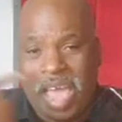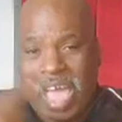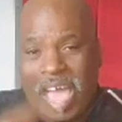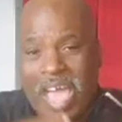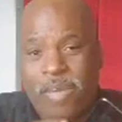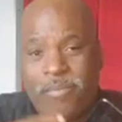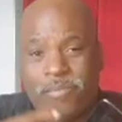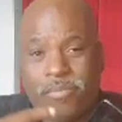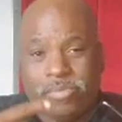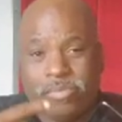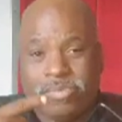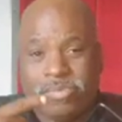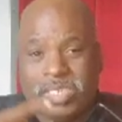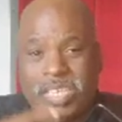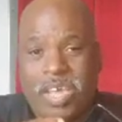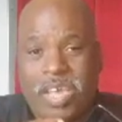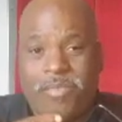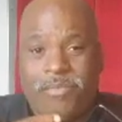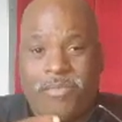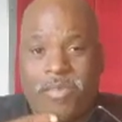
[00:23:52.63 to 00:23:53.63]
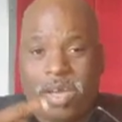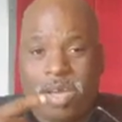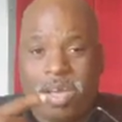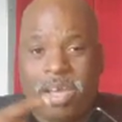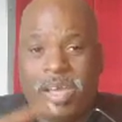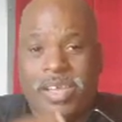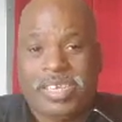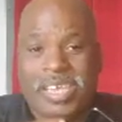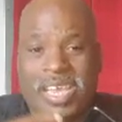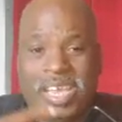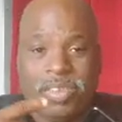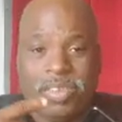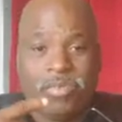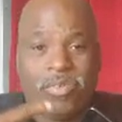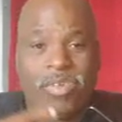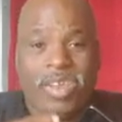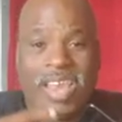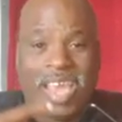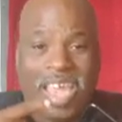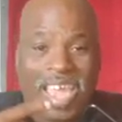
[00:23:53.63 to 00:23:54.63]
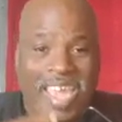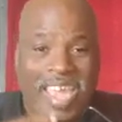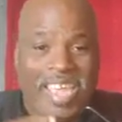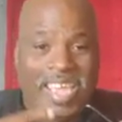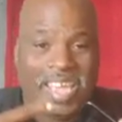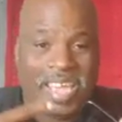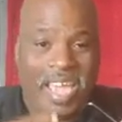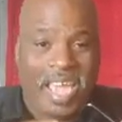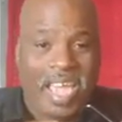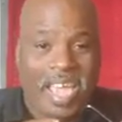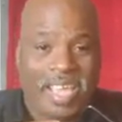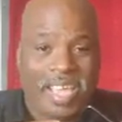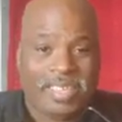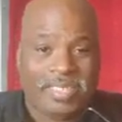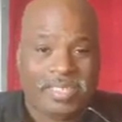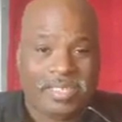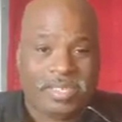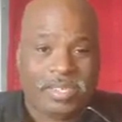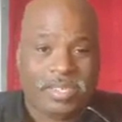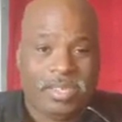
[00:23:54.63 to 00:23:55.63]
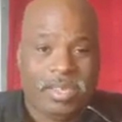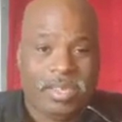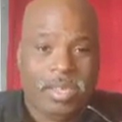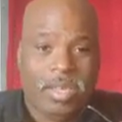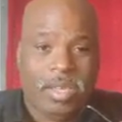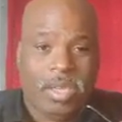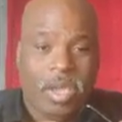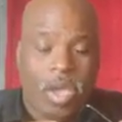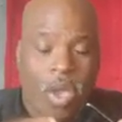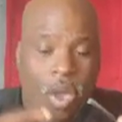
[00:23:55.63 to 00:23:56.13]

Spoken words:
the iPhone 7 for 128 gigs